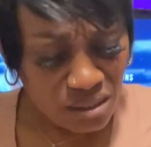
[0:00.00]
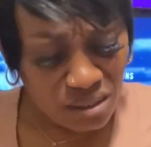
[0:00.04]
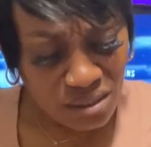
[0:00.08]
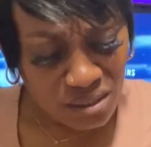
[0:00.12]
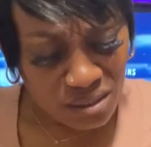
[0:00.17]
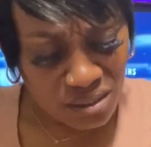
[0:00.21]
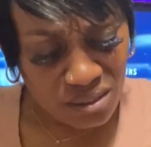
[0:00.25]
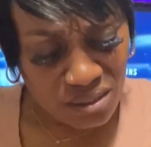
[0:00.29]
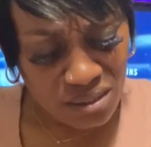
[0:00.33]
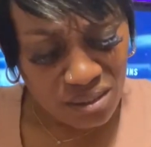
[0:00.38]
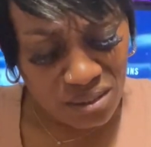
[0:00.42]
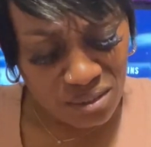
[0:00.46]

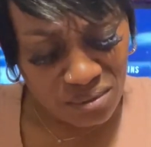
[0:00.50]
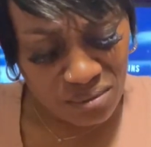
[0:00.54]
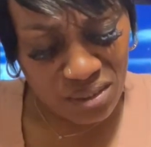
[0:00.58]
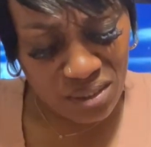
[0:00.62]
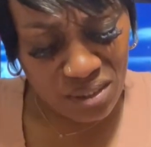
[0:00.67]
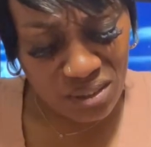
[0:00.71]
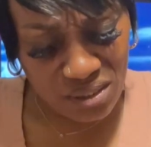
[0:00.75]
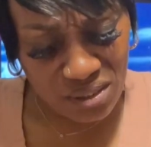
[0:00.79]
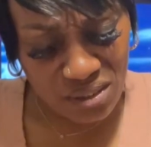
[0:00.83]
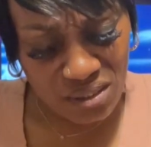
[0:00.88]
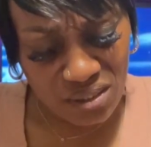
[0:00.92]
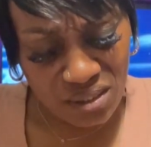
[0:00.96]
Uh, what
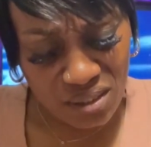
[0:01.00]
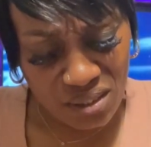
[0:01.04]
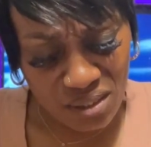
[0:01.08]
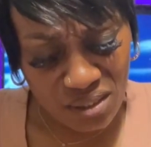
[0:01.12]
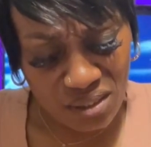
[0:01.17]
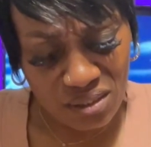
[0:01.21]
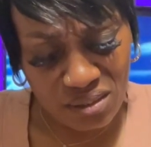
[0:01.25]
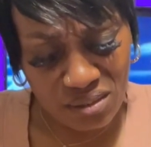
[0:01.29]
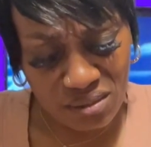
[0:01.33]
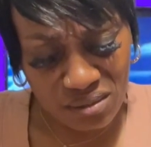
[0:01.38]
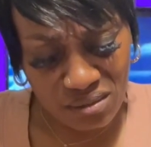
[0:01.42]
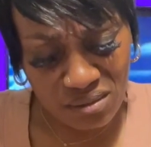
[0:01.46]
is that?
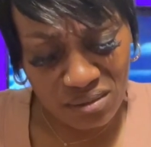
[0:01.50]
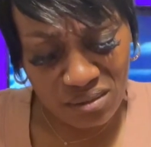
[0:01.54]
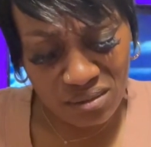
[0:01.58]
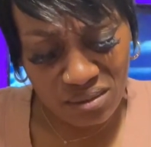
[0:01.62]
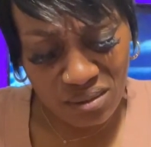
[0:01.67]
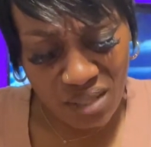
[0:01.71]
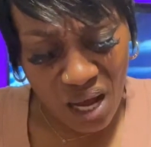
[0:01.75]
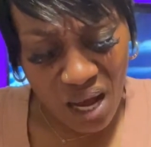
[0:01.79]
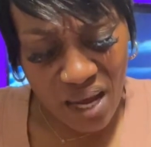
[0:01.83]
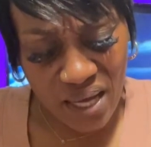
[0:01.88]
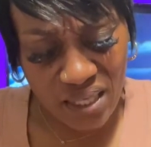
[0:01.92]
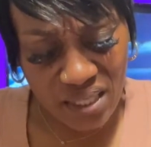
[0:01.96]

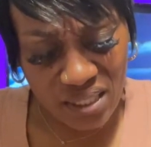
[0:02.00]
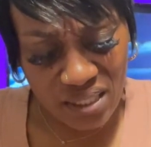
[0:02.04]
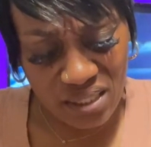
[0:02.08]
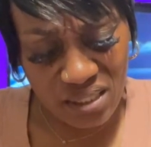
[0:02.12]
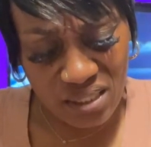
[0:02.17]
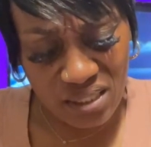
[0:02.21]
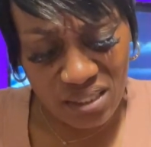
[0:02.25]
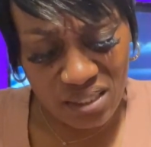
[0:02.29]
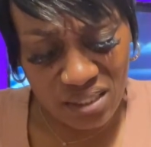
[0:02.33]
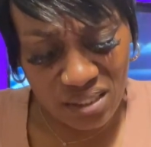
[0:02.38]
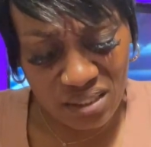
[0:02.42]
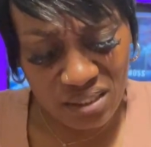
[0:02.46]

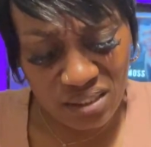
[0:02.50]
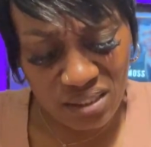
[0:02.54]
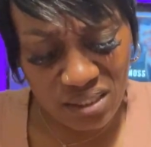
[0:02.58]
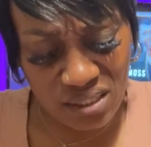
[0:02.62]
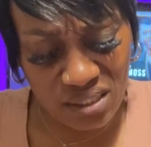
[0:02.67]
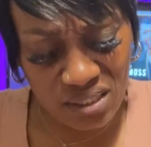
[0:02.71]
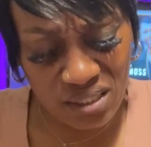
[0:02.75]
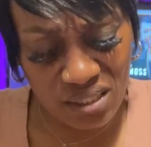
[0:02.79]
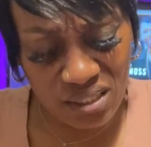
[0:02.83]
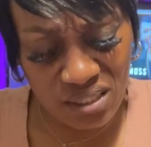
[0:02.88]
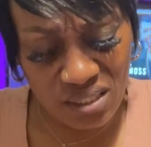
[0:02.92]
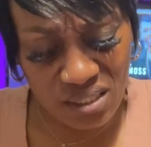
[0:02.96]

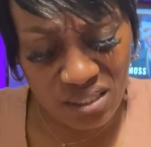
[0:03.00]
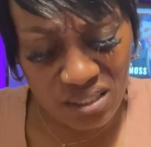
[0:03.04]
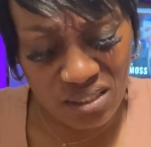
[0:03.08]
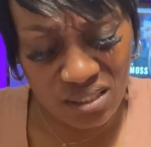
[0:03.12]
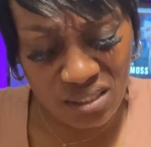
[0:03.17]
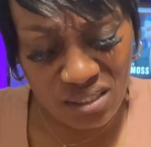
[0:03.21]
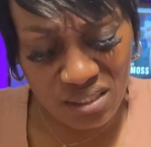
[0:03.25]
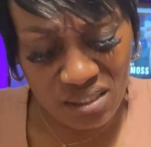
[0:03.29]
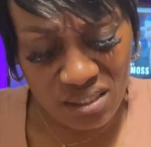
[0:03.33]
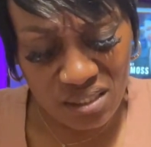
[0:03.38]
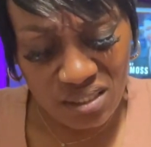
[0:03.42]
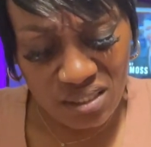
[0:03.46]

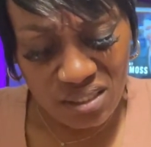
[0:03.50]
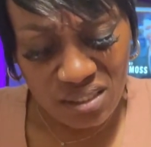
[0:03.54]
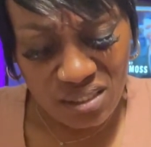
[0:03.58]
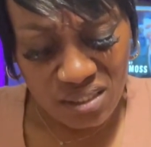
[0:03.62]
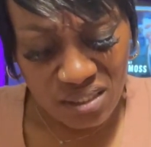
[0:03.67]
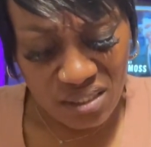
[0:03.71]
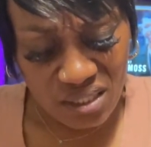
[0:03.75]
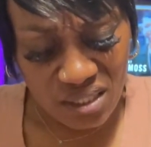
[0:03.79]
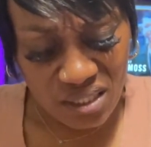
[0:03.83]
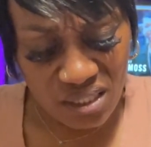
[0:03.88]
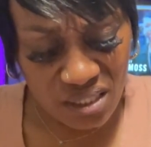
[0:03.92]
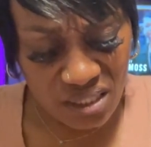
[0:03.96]
I-N-T-N?
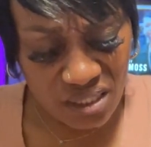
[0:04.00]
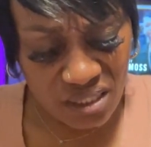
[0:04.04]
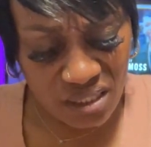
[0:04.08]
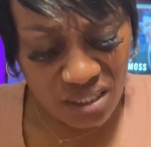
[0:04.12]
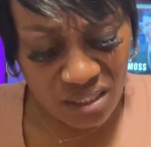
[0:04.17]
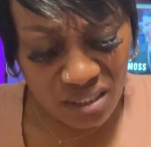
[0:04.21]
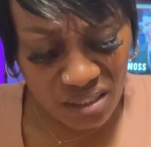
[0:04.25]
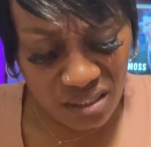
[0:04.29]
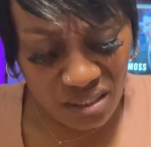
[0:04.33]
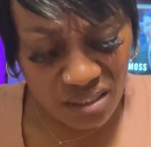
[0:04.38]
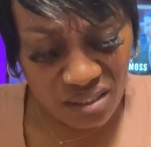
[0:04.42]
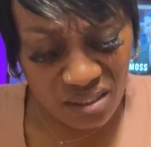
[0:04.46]

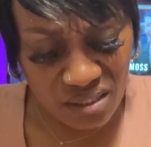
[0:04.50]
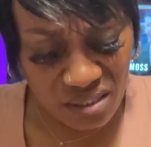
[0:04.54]
N?